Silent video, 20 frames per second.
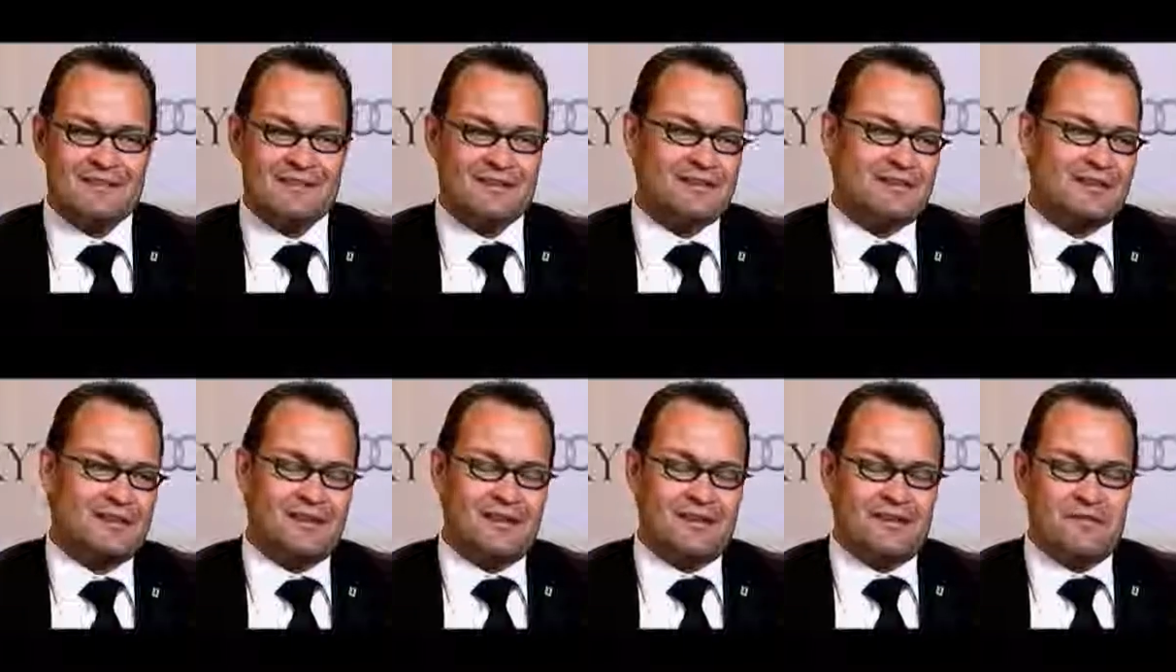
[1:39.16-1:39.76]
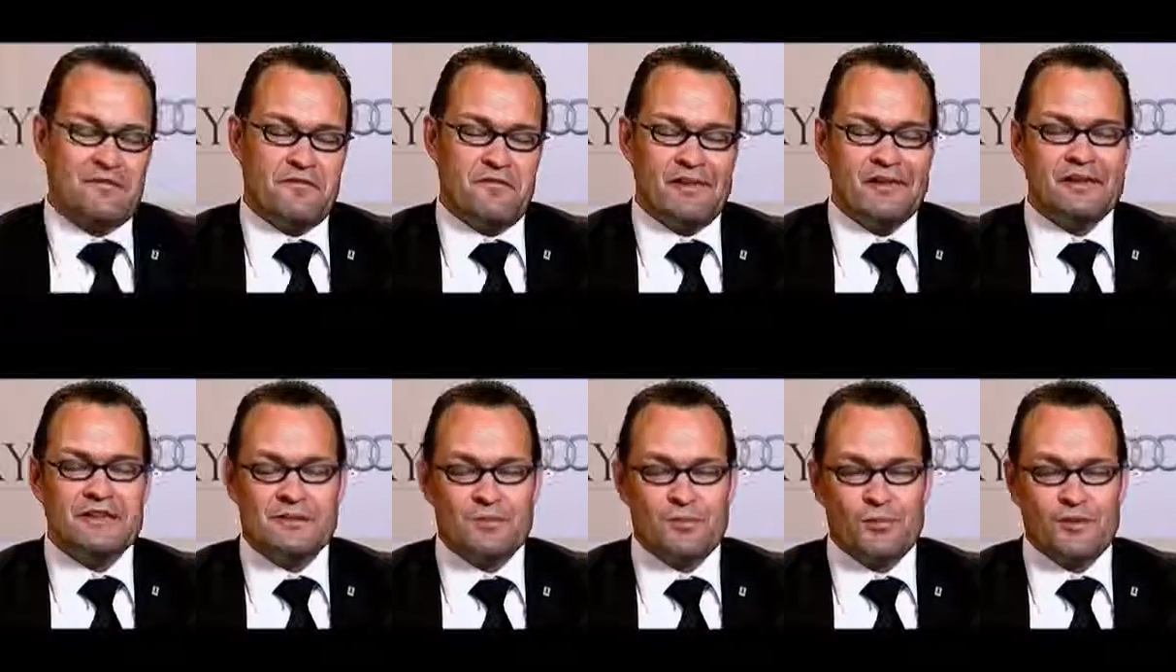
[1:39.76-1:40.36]
It's
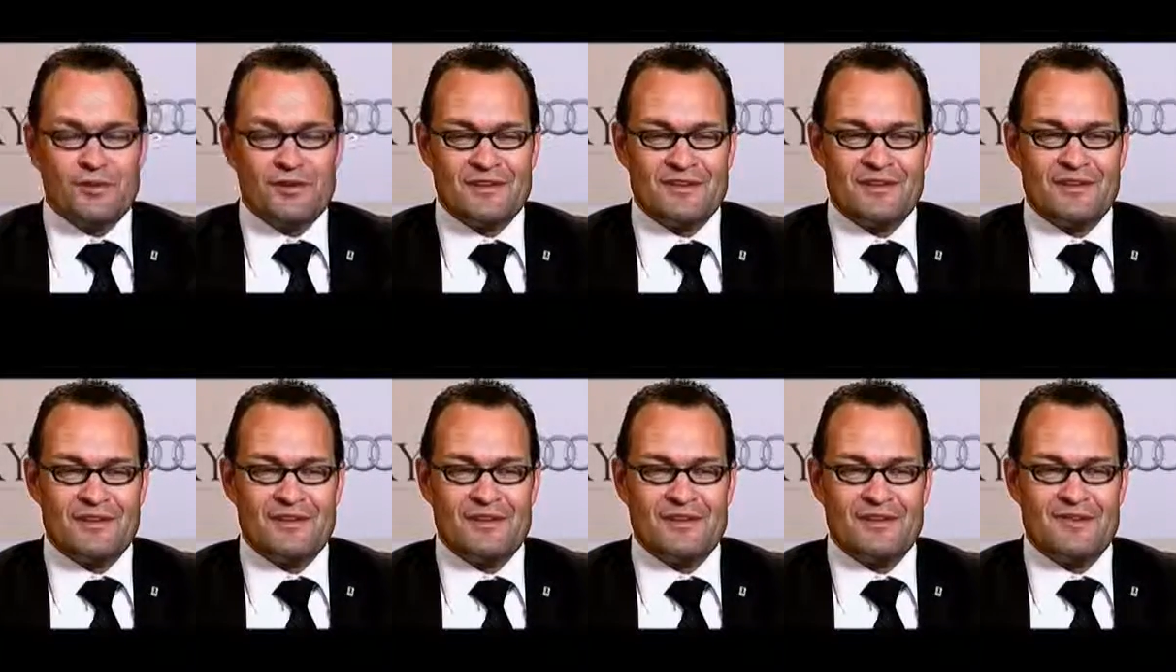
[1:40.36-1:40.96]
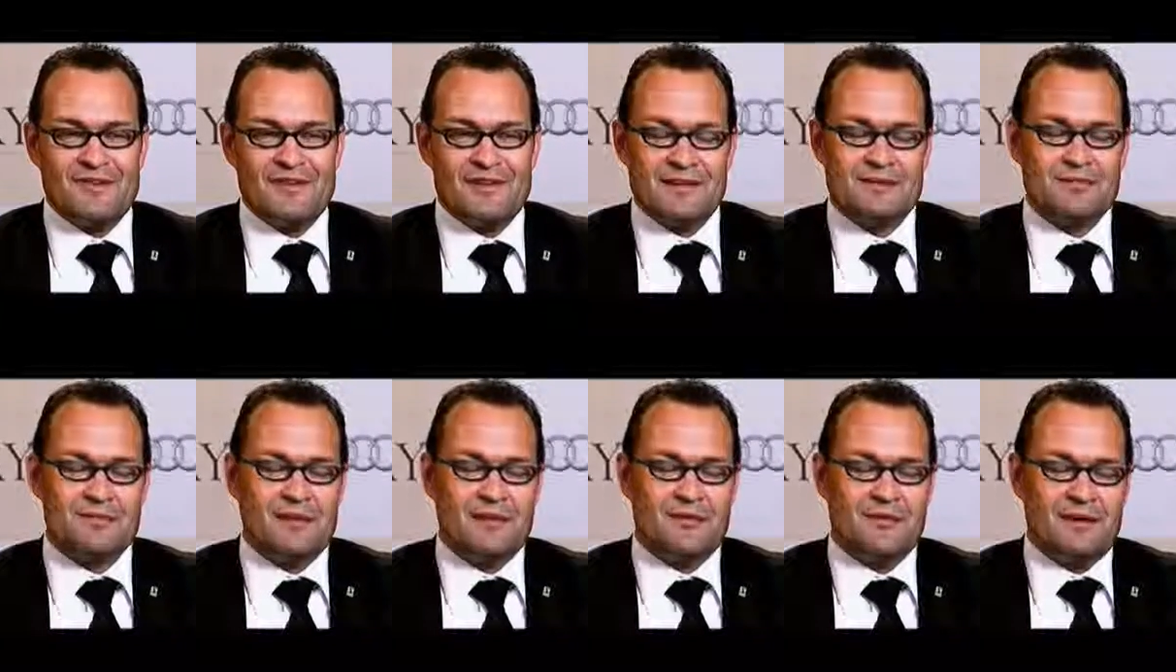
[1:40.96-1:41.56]
very sporty, and
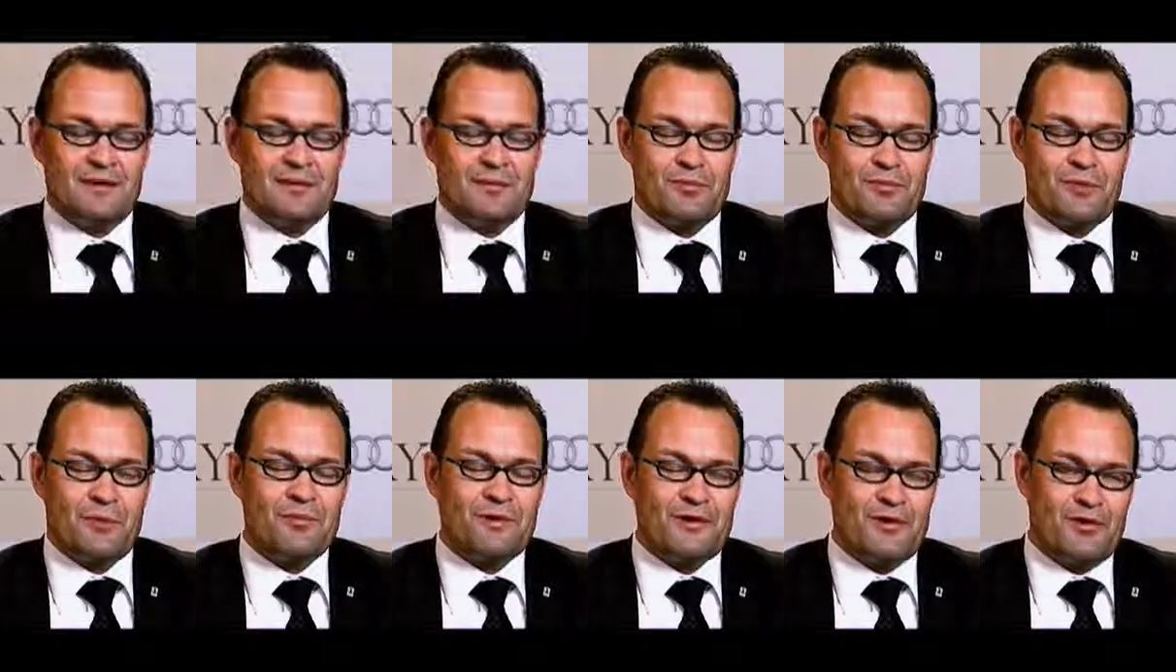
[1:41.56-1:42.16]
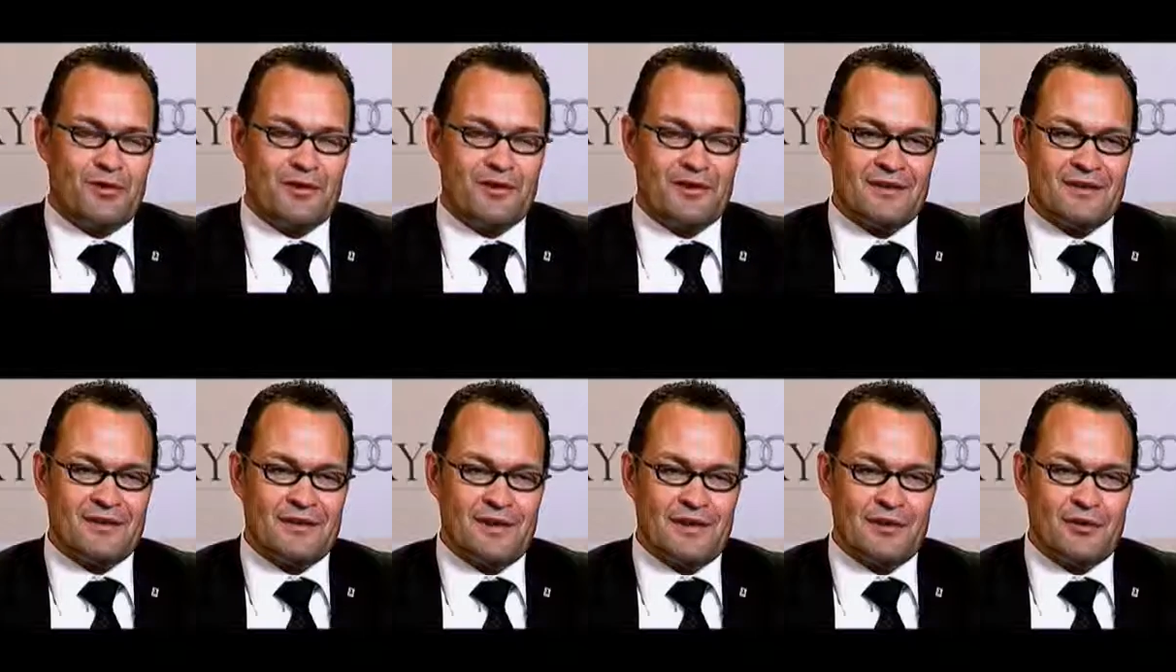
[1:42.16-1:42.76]
that's why we probably call it
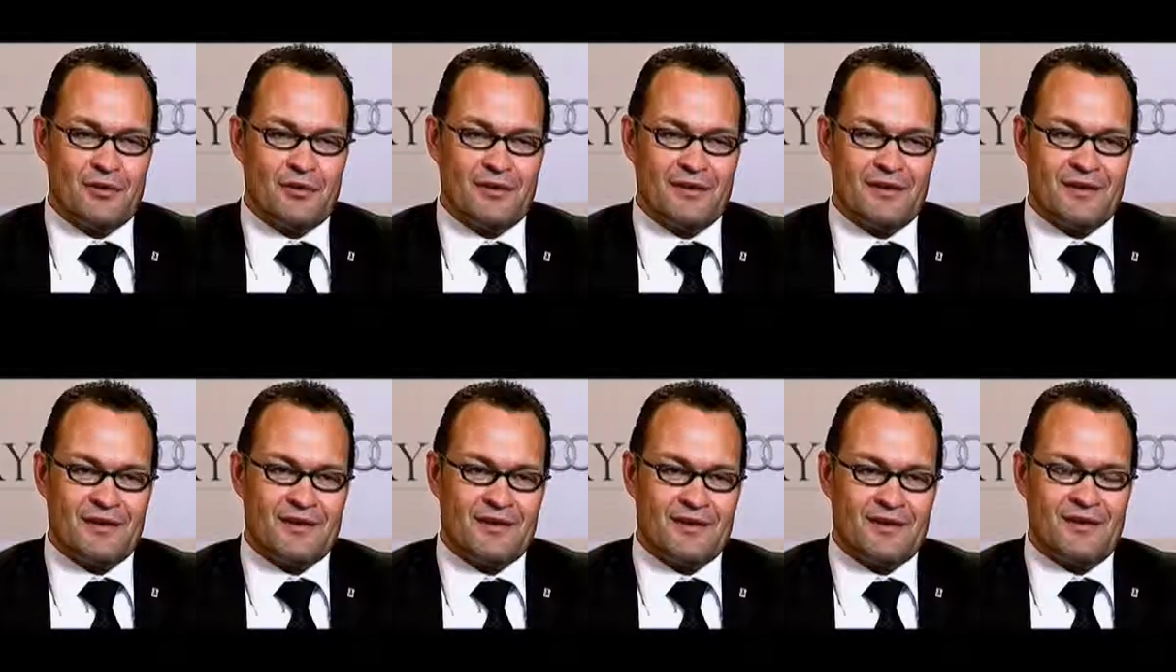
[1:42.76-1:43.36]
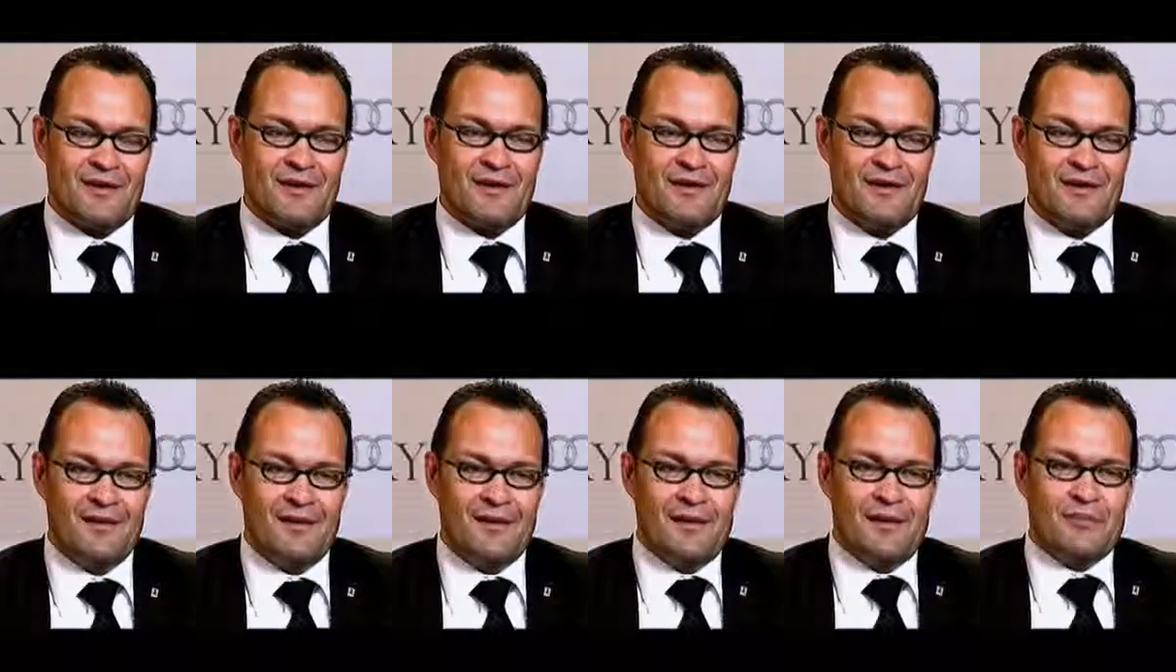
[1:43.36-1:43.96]
an iconic car,
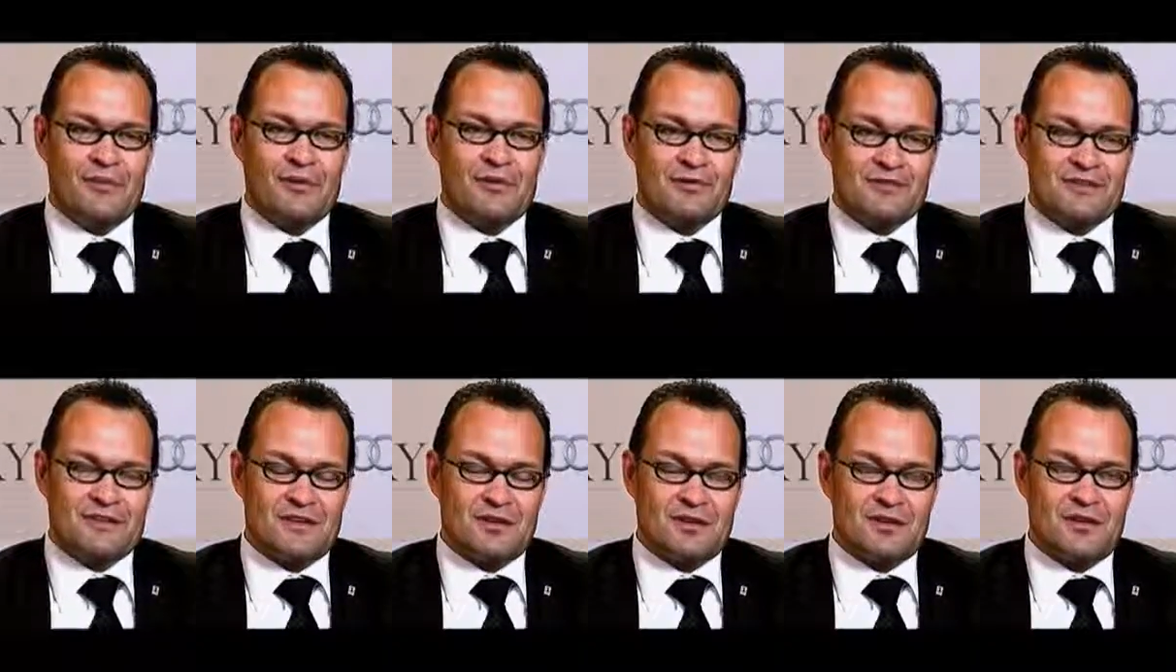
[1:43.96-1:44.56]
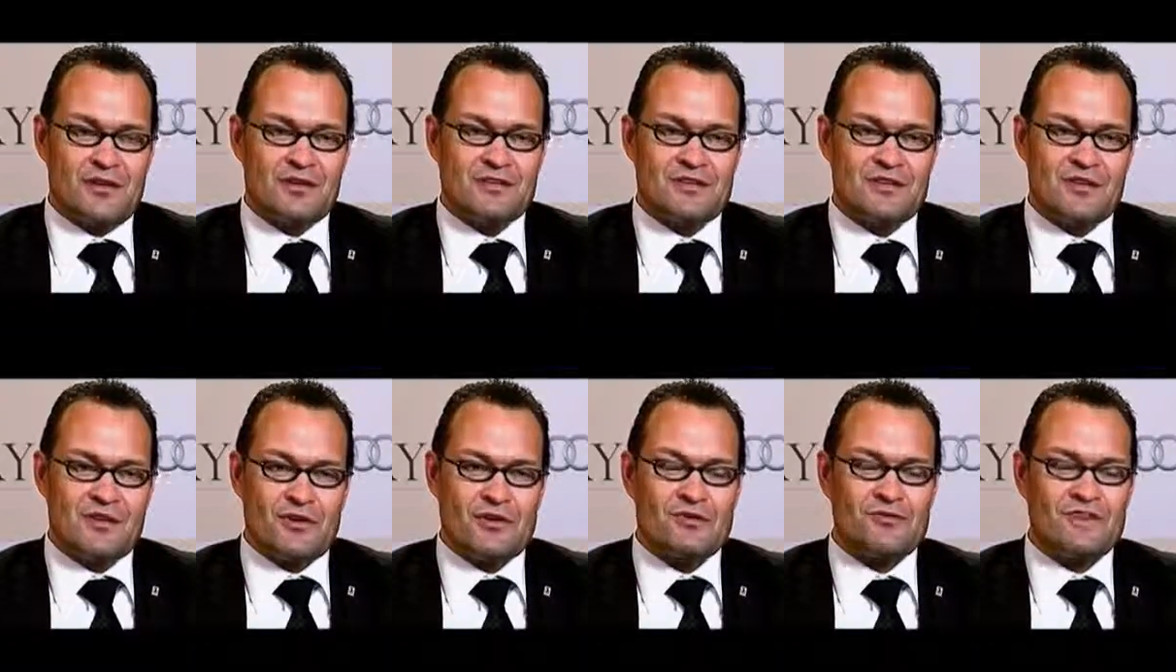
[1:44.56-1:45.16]
because it got also
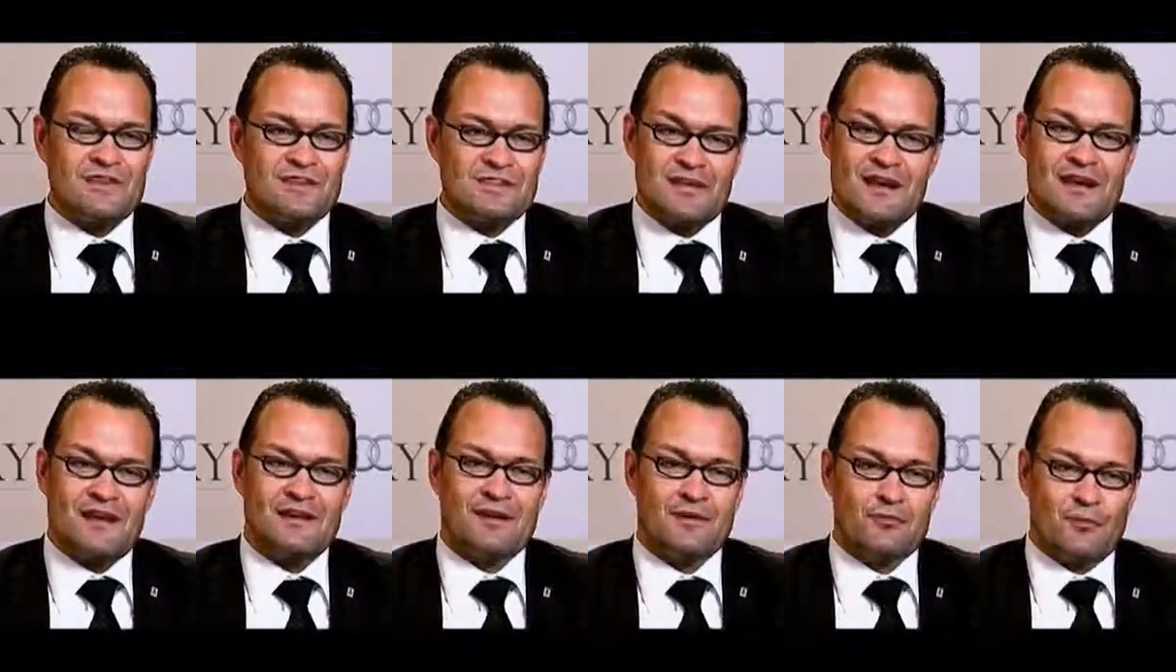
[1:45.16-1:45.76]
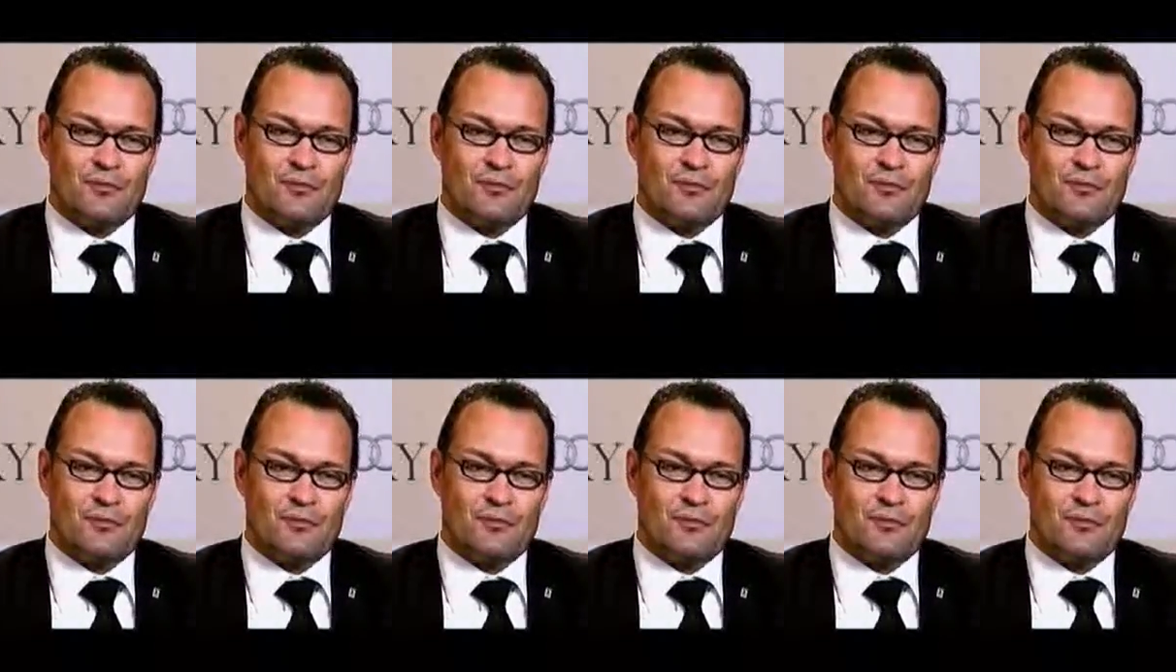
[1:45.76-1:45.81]
a lot of design